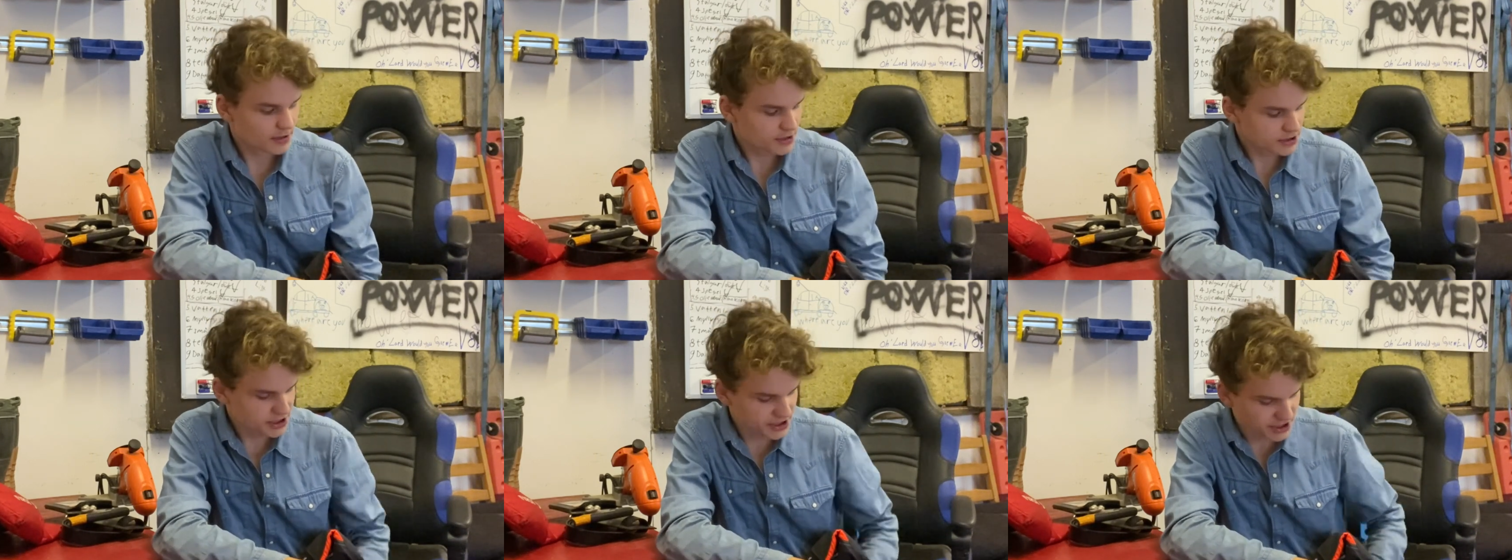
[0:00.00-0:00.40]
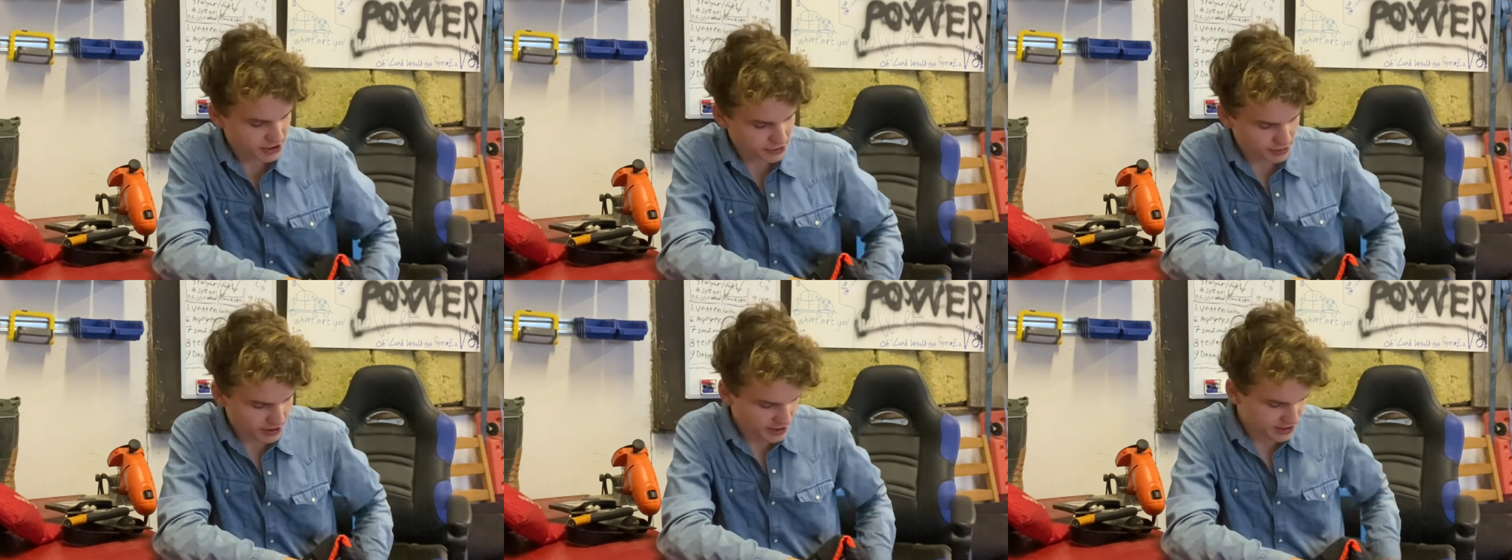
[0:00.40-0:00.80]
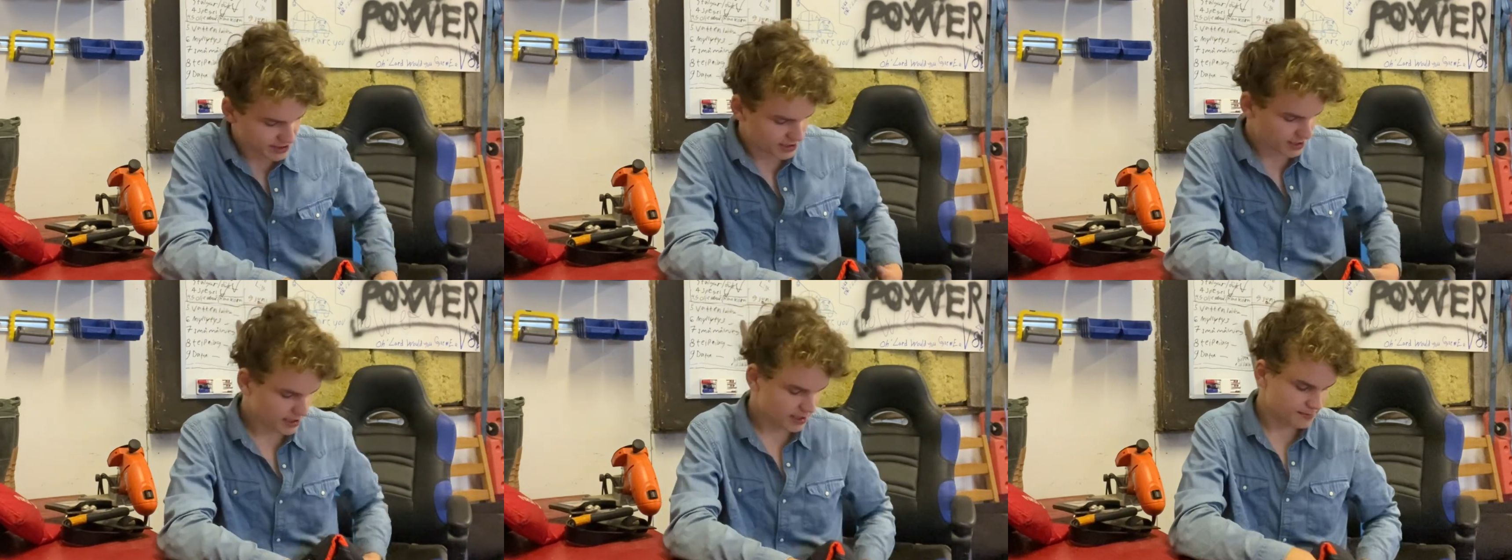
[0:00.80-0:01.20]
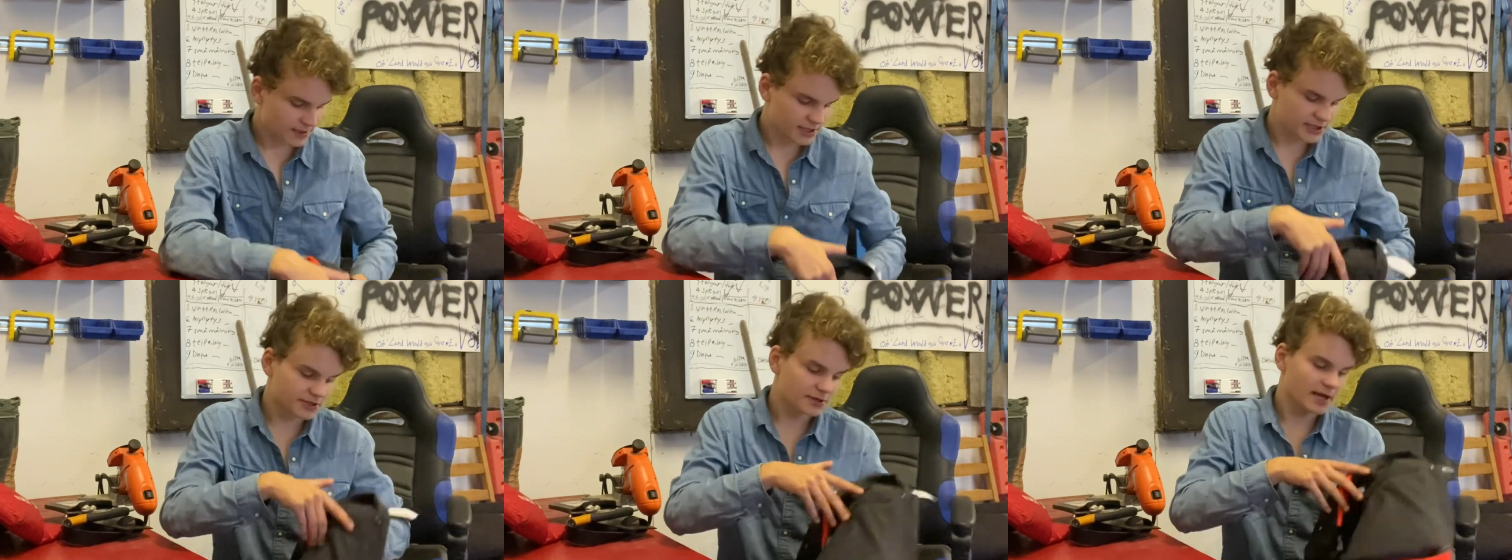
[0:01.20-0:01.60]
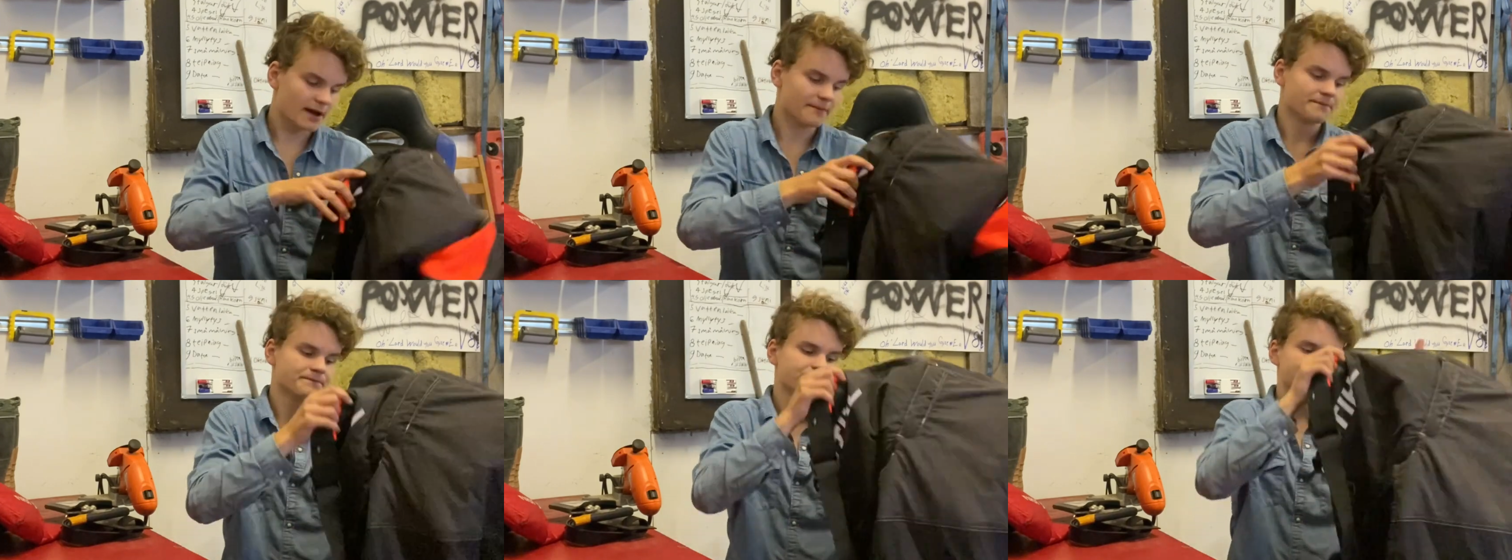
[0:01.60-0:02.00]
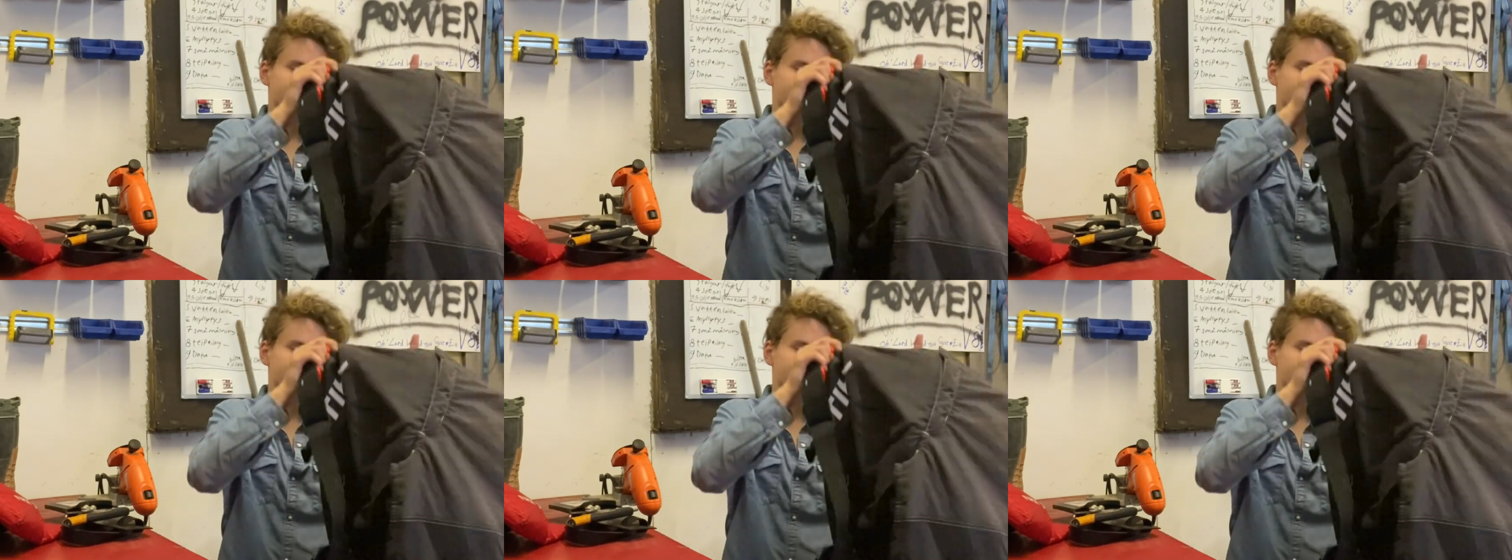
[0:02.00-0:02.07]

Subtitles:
Jesus Christ. Anyway, so yeah,